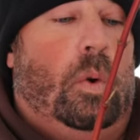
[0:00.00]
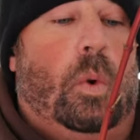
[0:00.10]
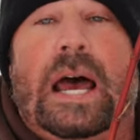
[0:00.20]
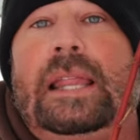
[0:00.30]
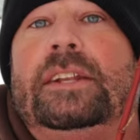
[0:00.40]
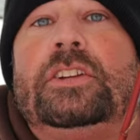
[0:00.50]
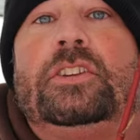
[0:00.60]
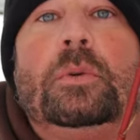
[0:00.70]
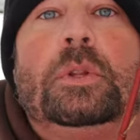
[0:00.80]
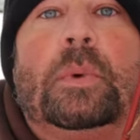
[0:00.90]
What I like to
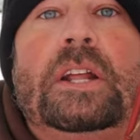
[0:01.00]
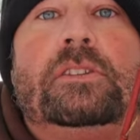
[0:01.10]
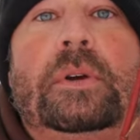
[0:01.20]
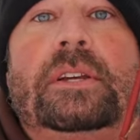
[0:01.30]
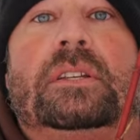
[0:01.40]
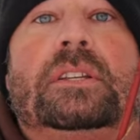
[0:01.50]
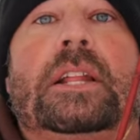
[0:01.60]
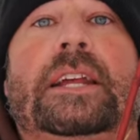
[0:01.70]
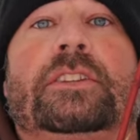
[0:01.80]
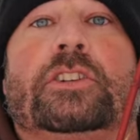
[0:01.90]
do with red twigs is
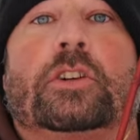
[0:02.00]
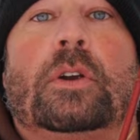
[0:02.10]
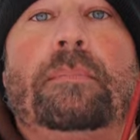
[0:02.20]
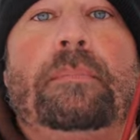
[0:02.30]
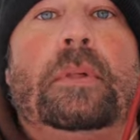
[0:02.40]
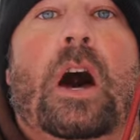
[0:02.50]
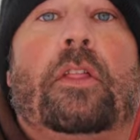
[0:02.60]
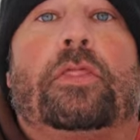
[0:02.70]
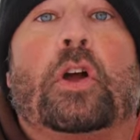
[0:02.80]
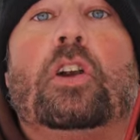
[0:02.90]
I like to trim
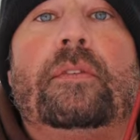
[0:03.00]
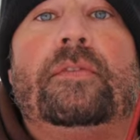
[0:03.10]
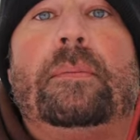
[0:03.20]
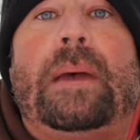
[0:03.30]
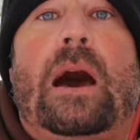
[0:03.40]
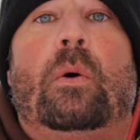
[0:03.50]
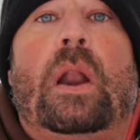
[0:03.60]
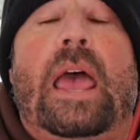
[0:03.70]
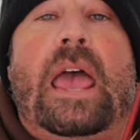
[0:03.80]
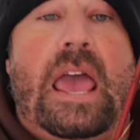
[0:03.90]
a third of them
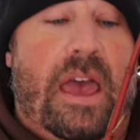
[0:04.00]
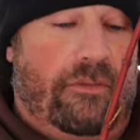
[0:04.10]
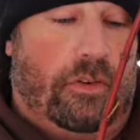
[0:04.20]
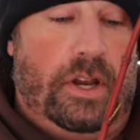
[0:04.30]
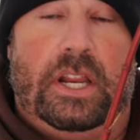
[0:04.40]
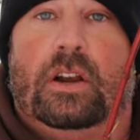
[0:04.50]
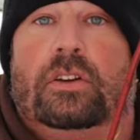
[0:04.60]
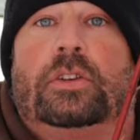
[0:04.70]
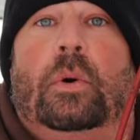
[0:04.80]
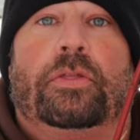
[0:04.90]
out every
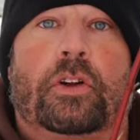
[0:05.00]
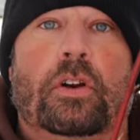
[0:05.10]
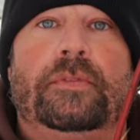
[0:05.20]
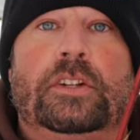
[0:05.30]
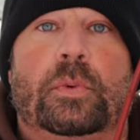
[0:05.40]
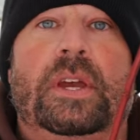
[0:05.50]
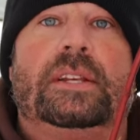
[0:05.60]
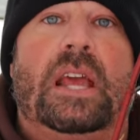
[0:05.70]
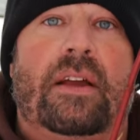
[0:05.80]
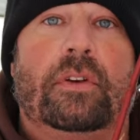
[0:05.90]
year. So a third of the
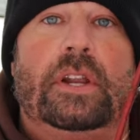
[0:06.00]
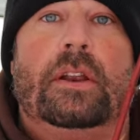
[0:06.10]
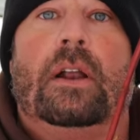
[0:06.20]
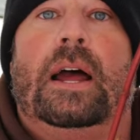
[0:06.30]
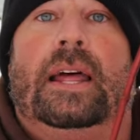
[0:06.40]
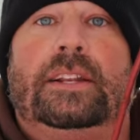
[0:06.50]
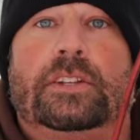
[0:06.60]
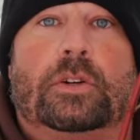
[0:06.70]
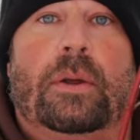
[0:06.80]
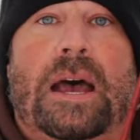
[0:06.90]
twigs every year I like
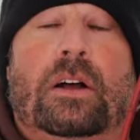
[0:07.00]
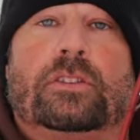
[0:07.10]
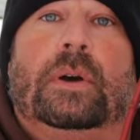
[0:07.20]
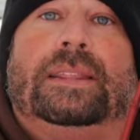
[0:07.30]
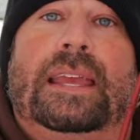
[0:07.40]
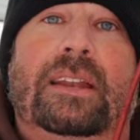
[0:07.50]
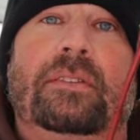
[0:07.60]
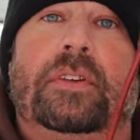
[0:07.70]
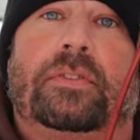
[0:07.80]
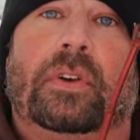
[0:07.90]
to trim out. So at the
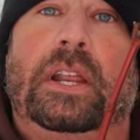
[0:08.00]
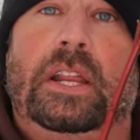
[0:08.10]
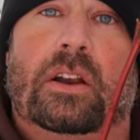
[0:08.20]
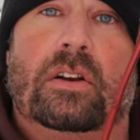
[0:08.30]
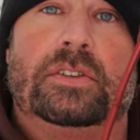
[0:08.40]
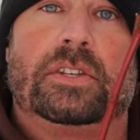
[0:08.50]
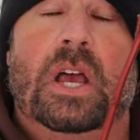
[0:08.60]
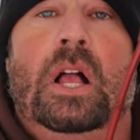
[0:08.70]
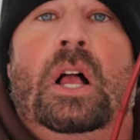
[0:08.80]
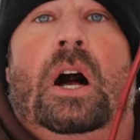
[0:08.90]
end of the three years,
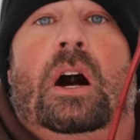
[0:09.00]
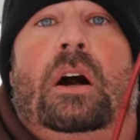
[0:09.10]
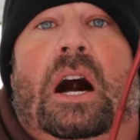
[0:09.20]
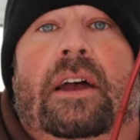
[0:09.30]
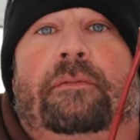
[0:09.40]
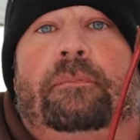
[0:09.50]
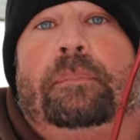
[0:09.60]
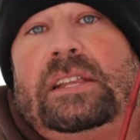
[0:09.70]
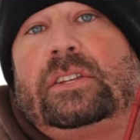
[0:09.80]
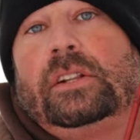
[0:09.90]
uh, I've
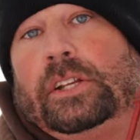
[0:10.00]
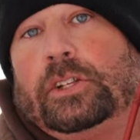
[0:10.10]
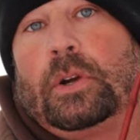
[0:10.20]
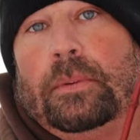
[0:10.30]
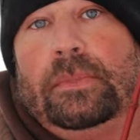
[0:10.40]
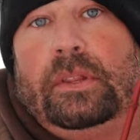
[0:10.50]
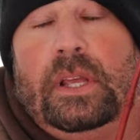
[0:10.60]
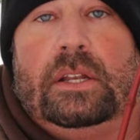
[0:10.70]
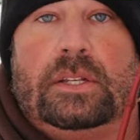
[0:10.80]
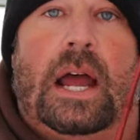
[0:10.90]
basically trimmed
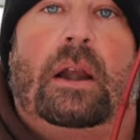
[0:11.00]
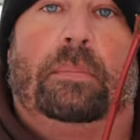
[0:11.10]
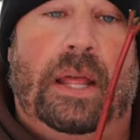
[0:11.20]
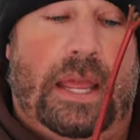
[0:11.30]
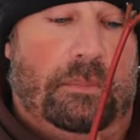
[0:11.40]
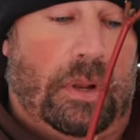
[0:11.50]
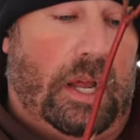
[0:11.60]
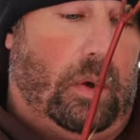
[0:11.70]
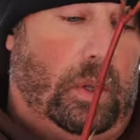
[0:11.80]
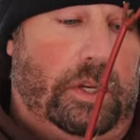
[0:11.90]
the entire plant, but
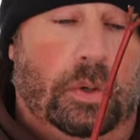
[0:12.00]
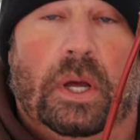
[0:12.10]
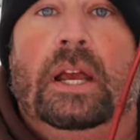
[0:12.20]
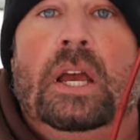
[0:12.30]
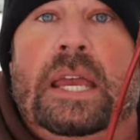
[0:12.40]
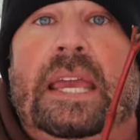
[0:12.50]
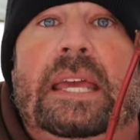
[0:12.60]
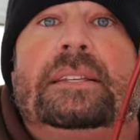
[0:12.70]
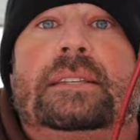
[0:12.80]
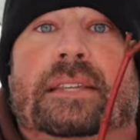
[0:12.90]
I only do it
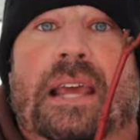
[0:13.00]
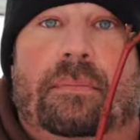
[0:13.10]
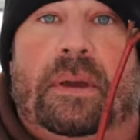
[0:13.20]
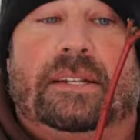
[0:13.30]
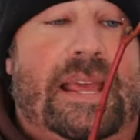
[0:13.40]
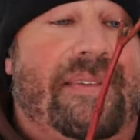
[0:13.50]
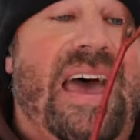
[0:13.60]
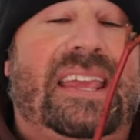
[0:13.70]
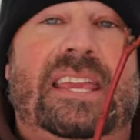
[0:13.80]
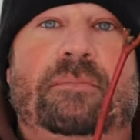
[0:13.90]
in segments. And
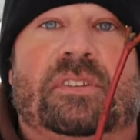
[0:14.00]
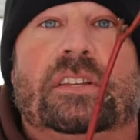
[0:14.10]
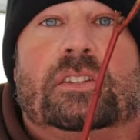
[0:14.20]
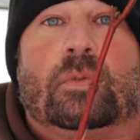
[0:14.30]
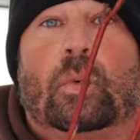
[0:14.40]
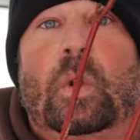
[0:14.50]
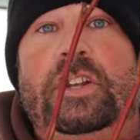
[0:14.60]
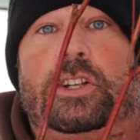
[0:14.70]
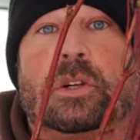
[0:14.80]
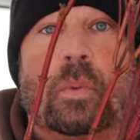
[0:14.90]
that keeps this
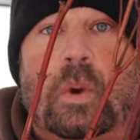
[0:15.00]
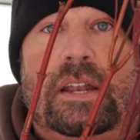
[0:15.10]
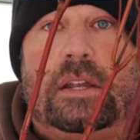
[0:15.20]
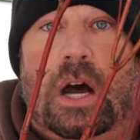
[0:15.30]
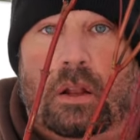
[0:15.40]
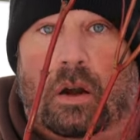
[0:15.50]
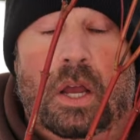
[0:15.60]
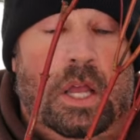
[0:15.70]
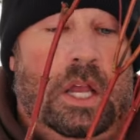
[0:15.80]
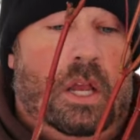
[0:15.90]
rich red color
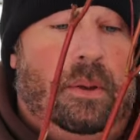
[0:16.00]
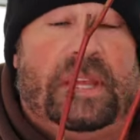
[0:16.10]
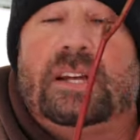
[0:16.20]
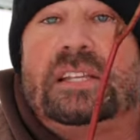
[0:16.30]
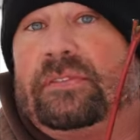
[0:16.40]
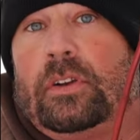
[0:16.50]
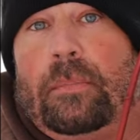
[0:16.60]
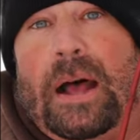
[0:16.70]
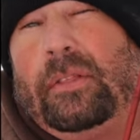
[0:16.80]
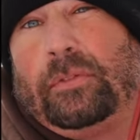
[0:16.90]
because after
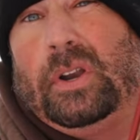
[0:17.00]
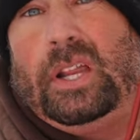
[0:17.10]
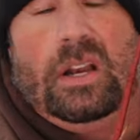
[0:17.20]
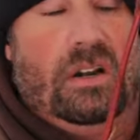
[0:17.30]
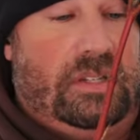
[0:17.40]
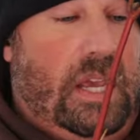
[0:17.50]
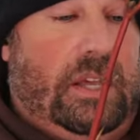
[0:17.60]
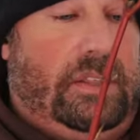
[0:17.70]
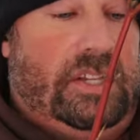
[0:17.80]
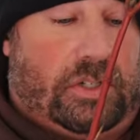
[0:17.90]
about three years,
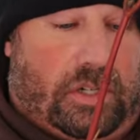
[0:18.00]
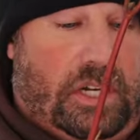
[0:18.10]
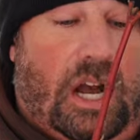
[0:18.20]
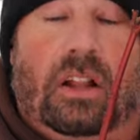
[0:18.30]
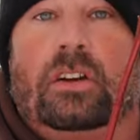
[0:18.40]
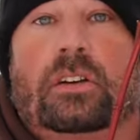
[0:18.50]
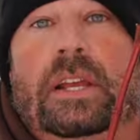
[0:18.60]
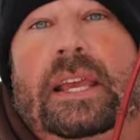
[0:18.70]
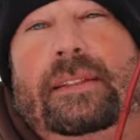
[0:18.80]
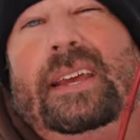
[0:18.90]
this color,
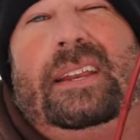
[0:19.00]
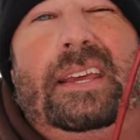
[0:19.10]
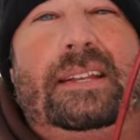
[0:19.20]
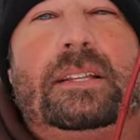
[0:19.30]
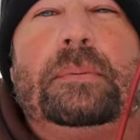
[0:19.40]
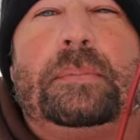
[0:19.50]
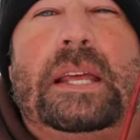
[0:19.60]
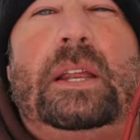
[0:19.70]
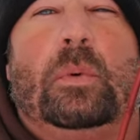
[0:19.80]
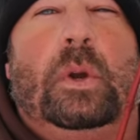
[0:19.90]
it, it ends up
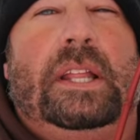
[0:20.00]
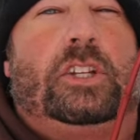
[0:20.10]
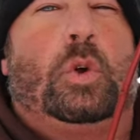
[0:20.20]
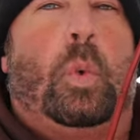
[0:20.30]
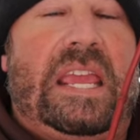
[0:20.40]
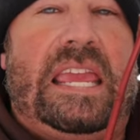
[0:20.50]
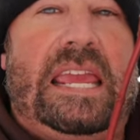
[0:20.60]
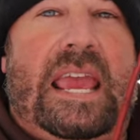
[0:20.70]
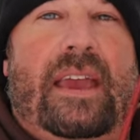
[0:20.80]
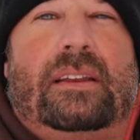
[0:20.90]
getting really
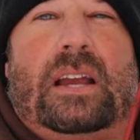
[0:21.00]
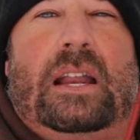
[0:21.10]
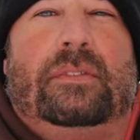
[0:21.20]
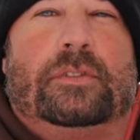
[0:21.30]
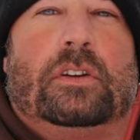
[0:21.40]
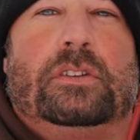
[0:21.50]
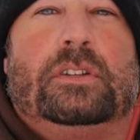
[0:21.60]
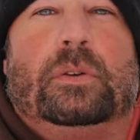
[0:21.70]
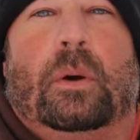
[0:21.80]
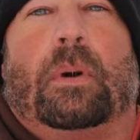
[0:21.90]
twiggy and kind of turns
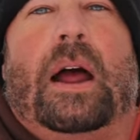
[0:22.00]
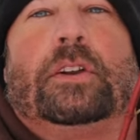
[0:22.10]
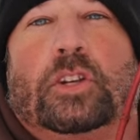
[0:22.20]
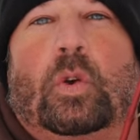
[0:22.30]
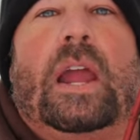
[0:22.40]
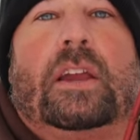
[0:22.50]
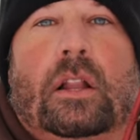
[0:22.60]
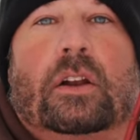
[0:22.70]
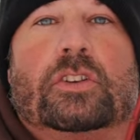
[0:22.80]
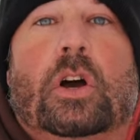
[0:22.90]
into a brownish gray color.